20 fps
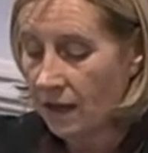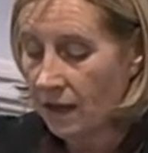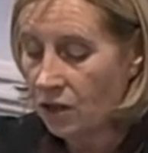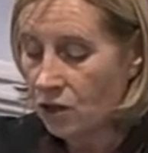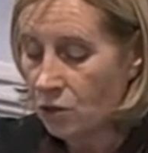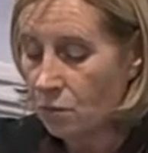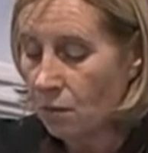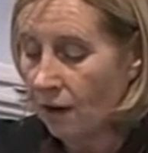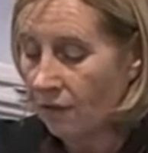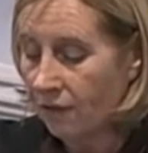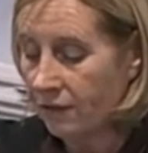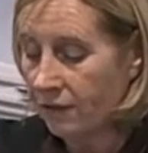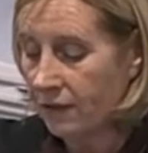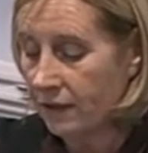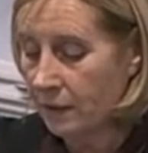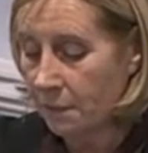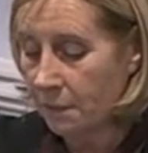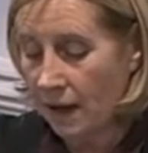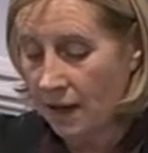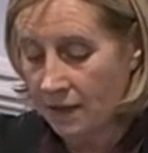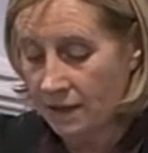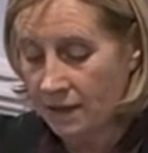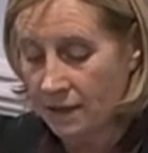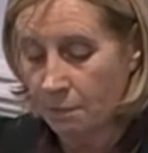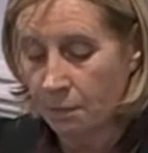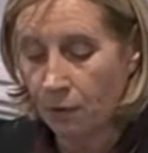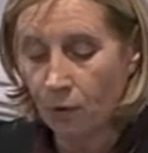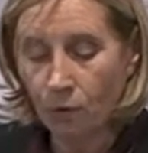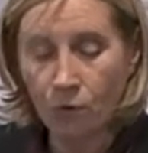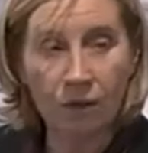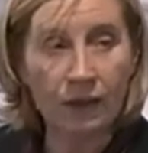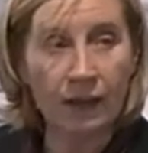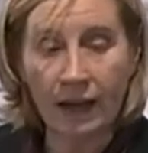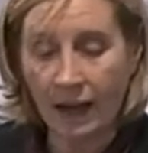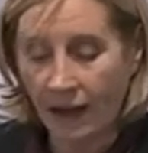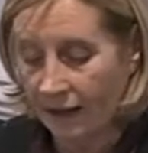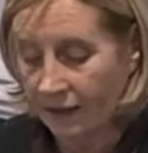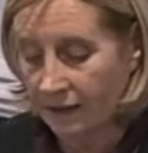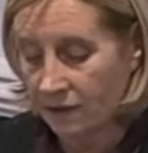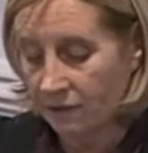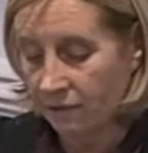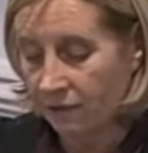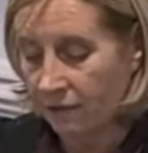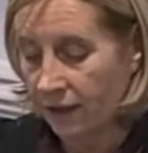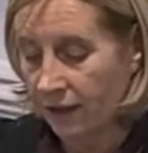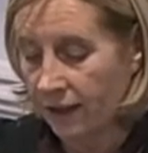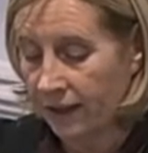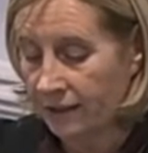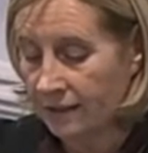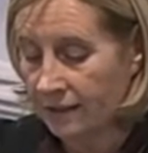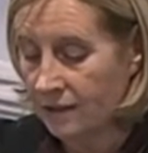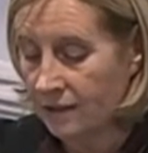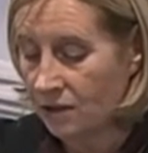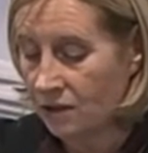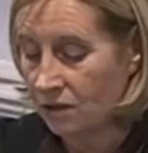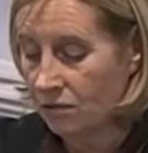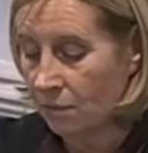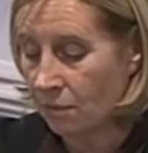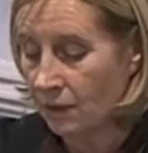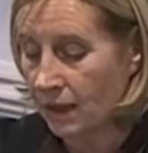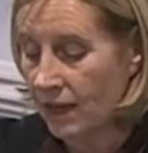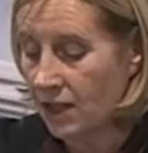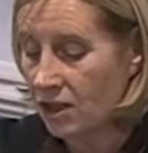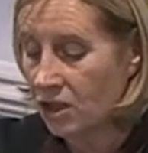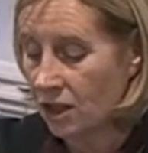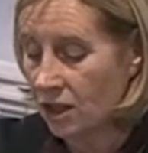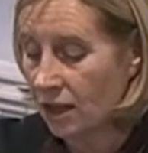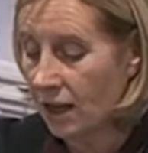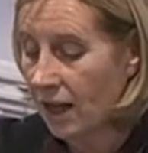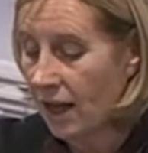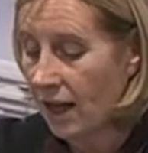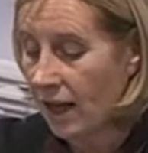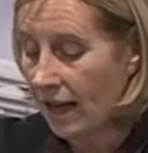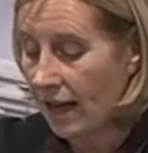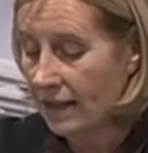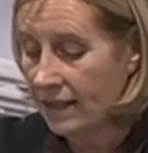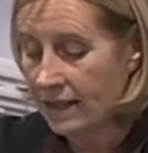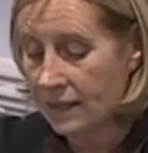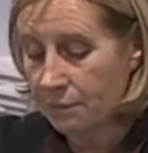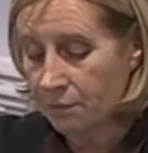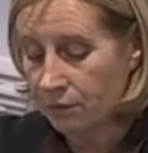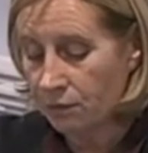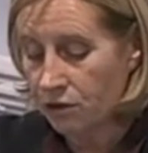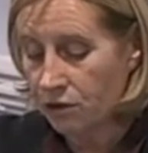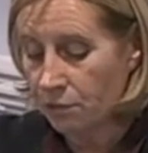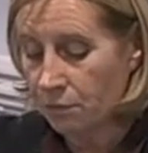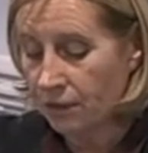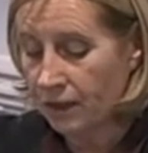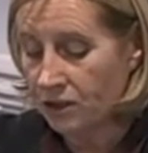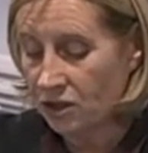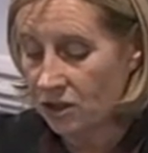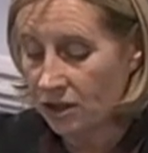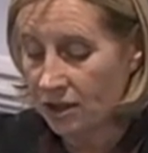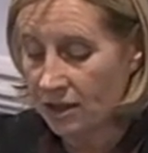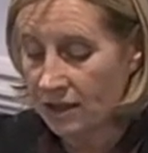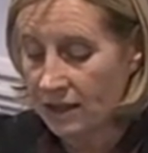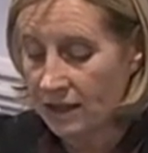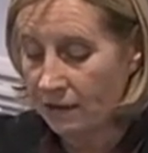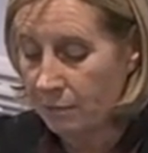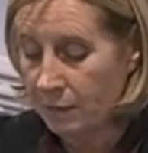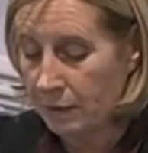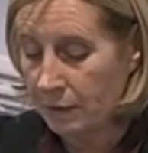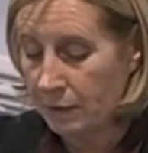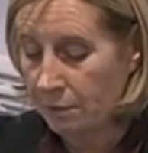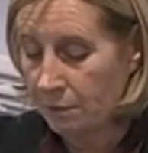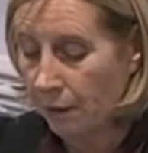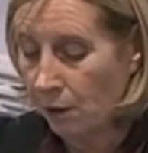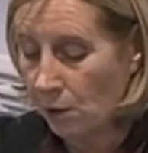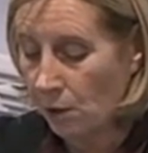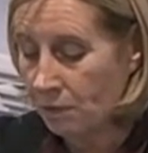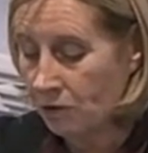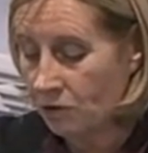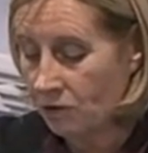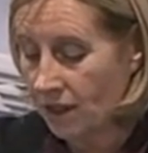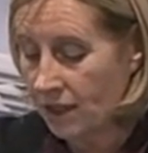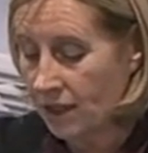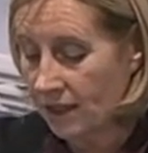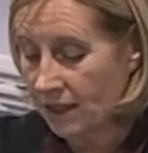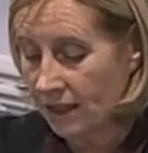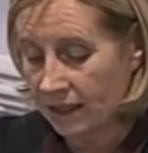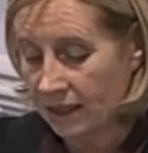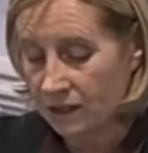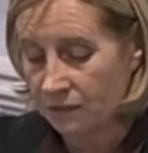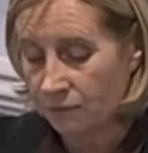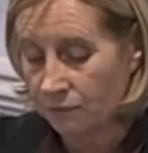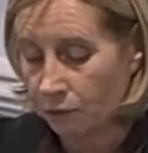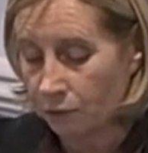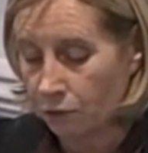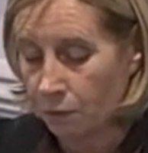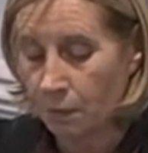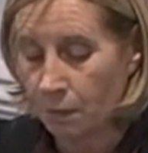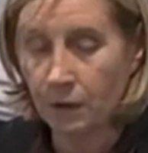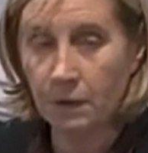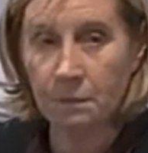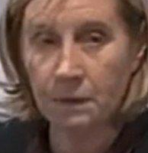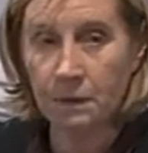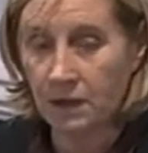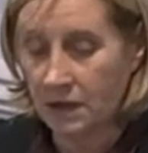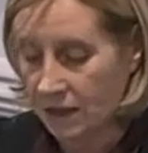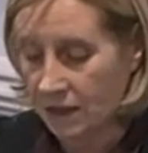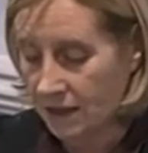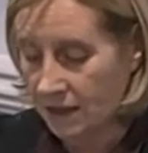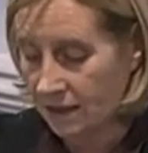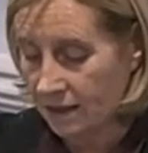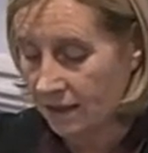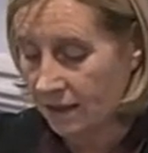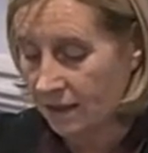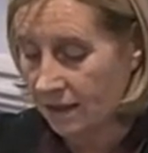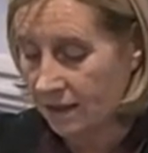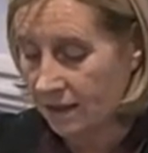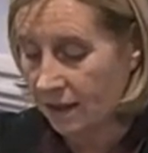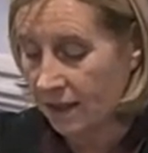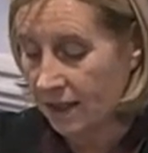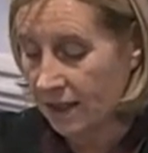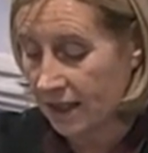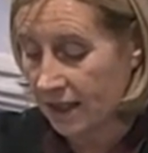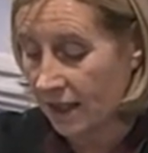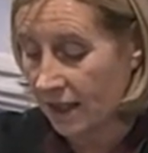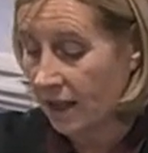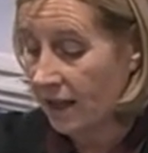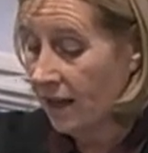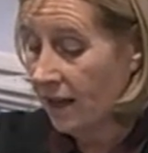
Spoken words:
Too often in the past, appalling acts of violence, discrimination and deep-rooted prejudice have been perpetrated against vulnerable communities in society.